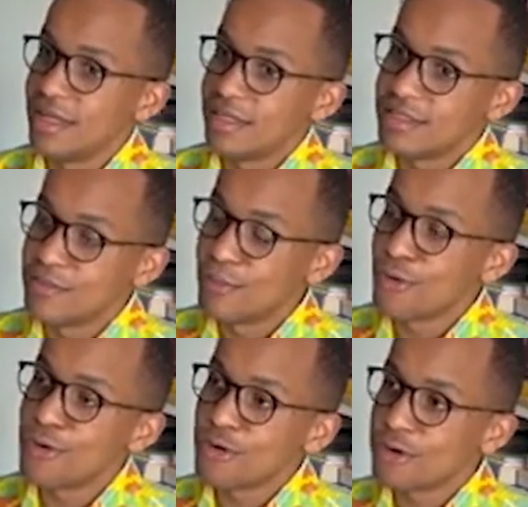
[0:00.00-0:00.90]
The
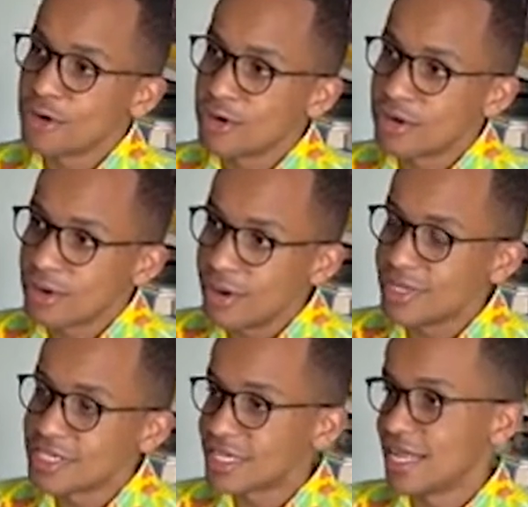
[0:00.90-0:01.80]
more
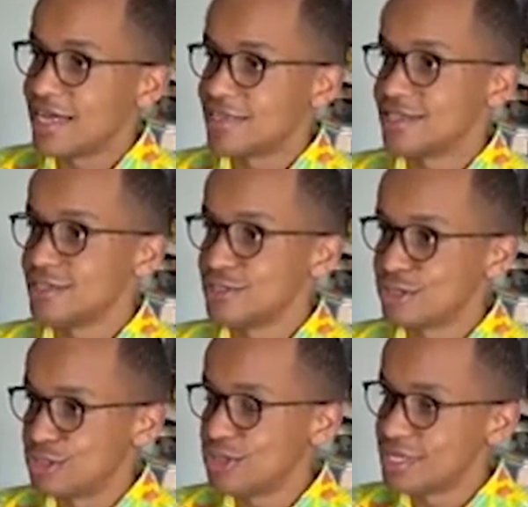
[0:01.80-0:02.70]
college classes your
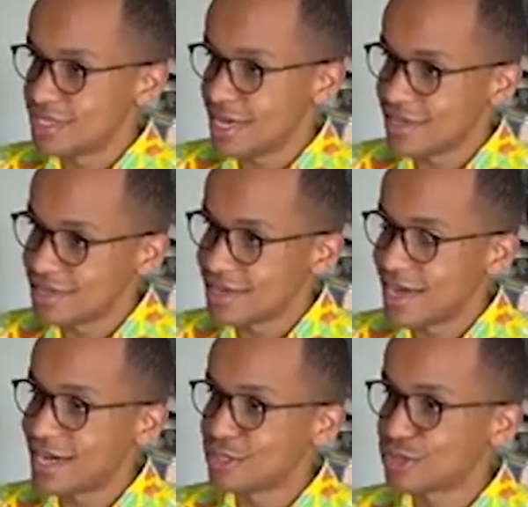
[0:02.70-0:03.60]
student takes in
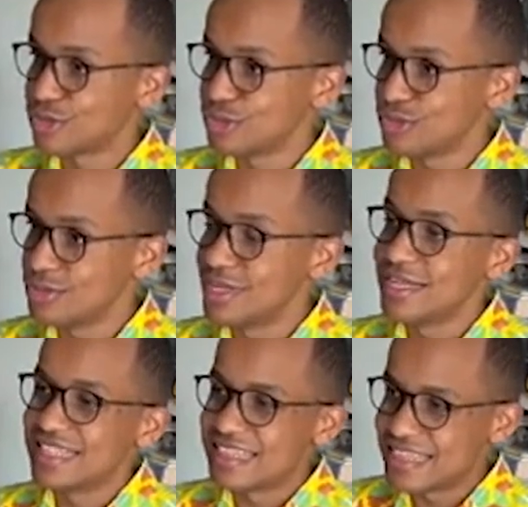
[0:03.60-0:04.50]
high
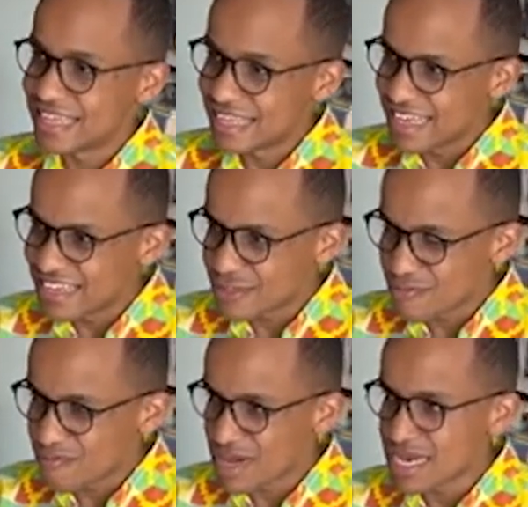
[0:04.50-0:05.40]
school, the less
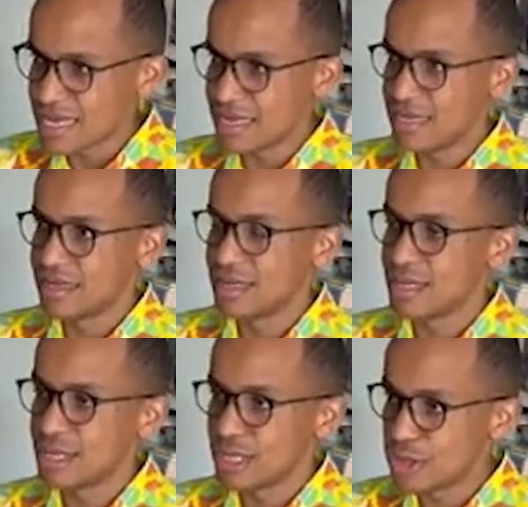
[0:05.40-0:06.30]
money
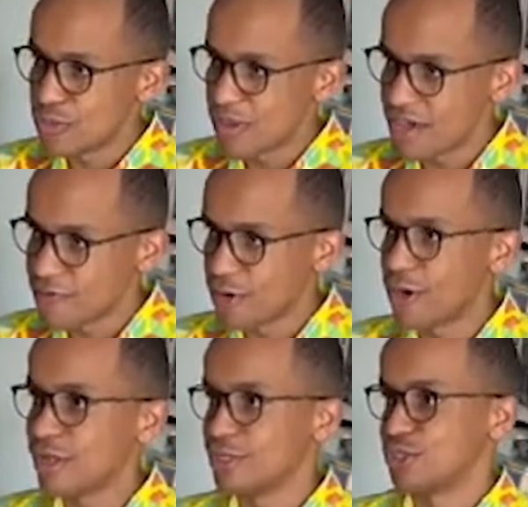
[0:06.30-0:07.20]
you pay for
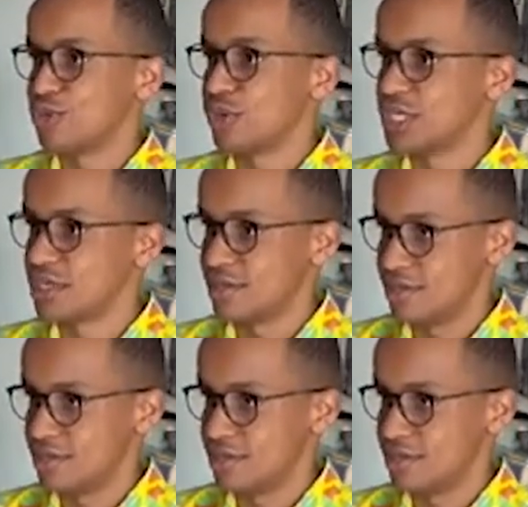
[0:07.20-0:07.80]
college tuition.